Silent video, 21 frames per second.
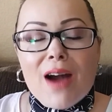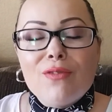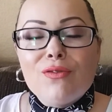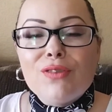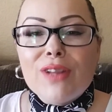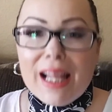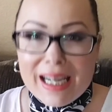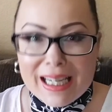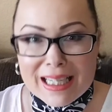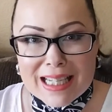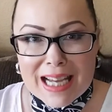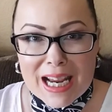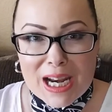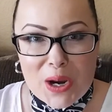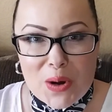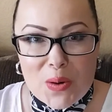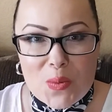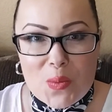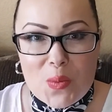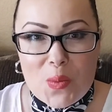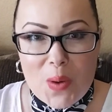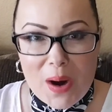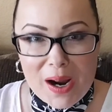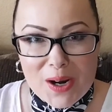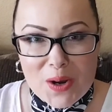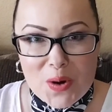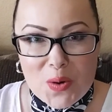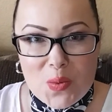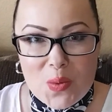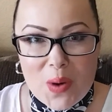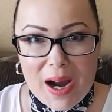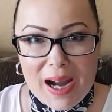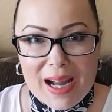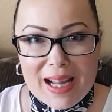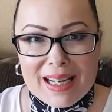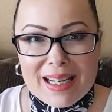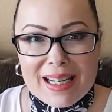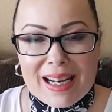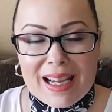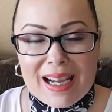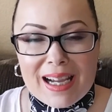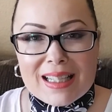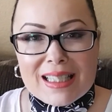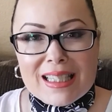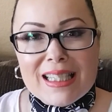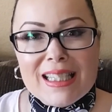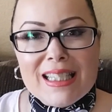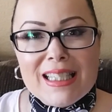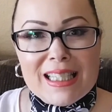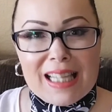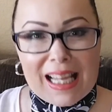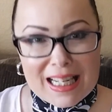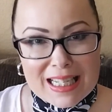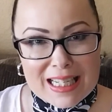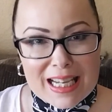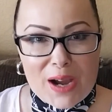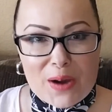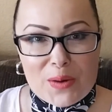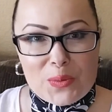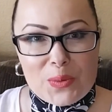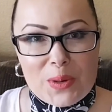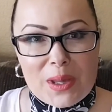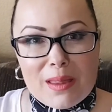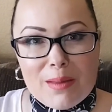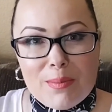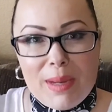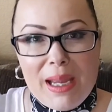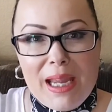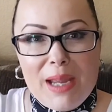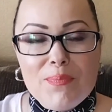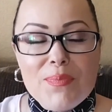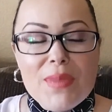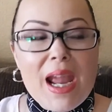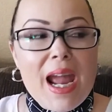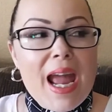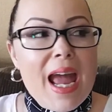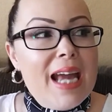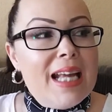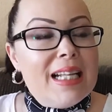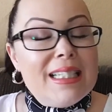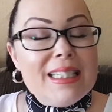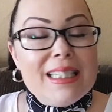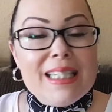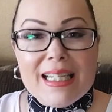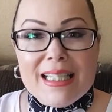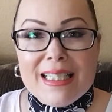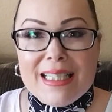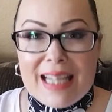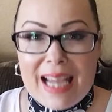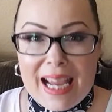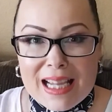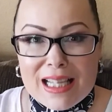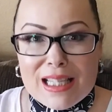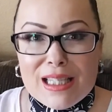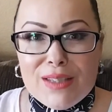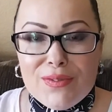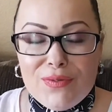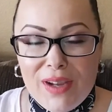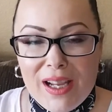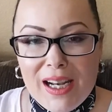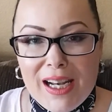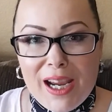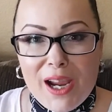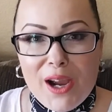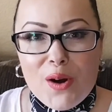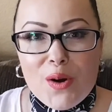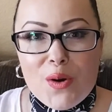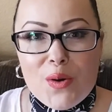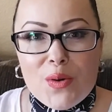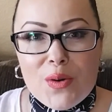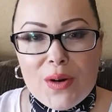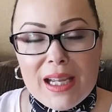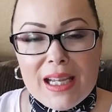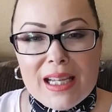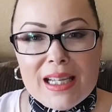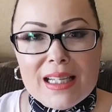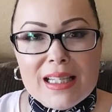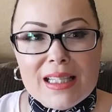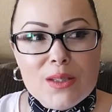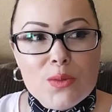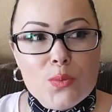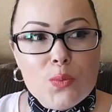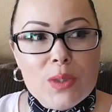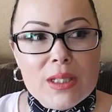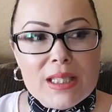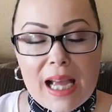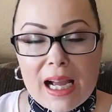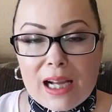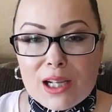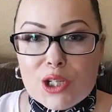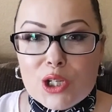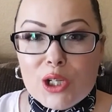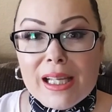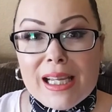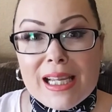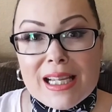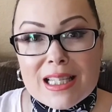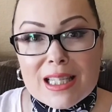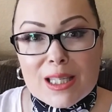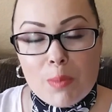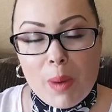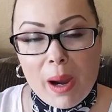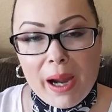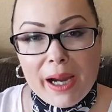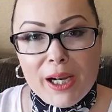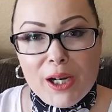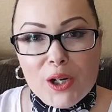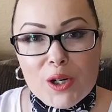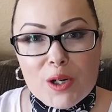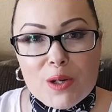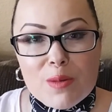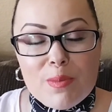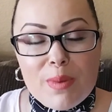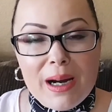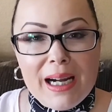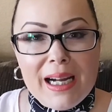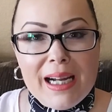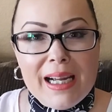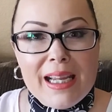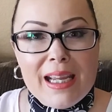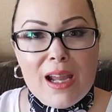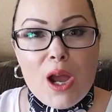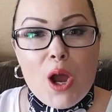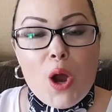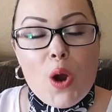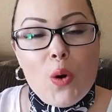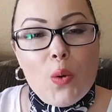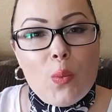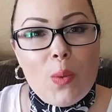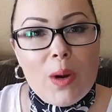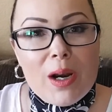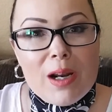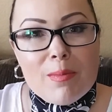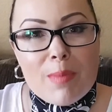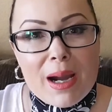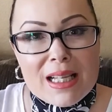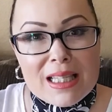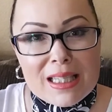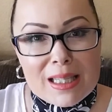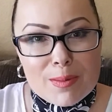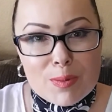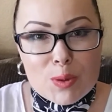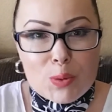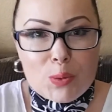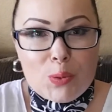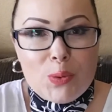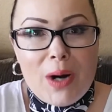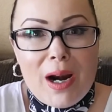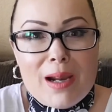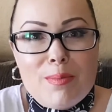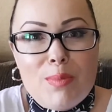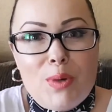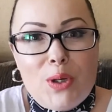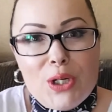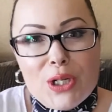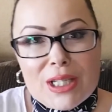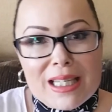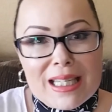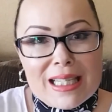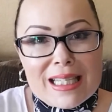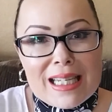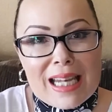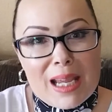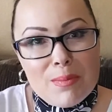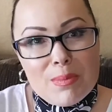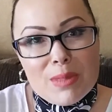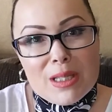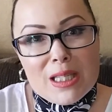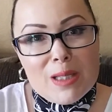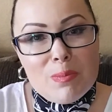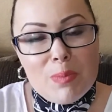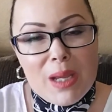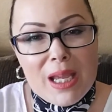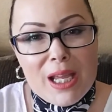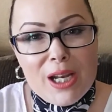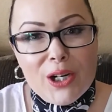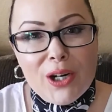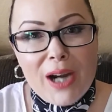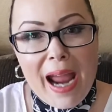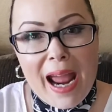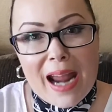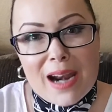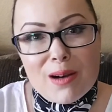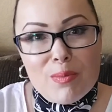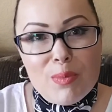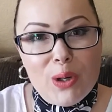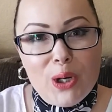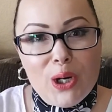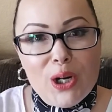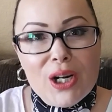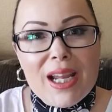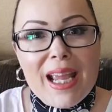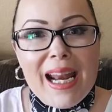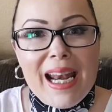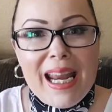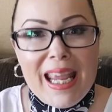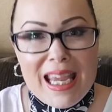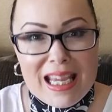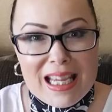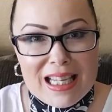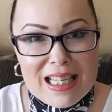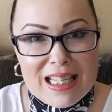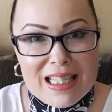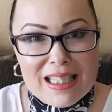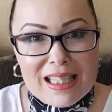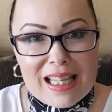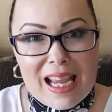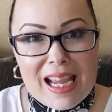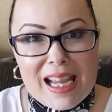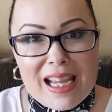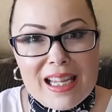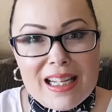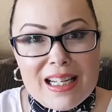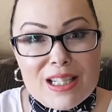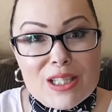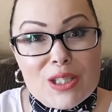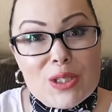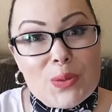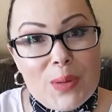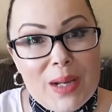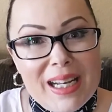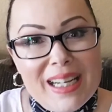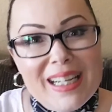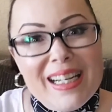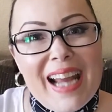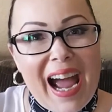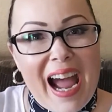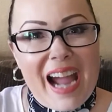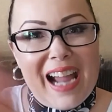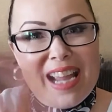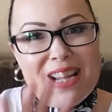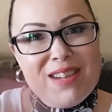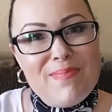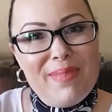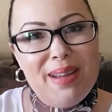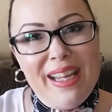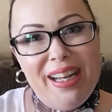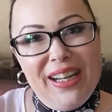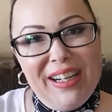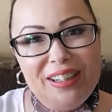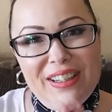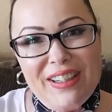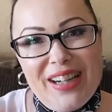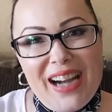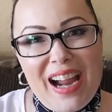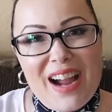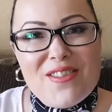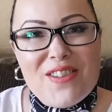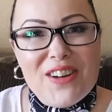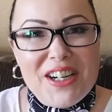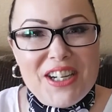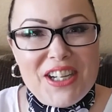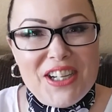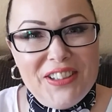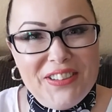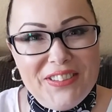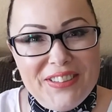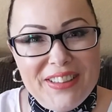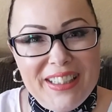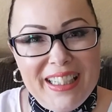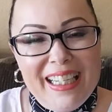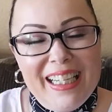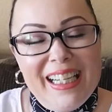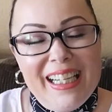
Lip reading: Flight Attendant 101 sit down with me. Today's video was actually inspired by one of my subscribers. His name is Peter Anderberg and he's in Sweden. Hi Peter, how are you?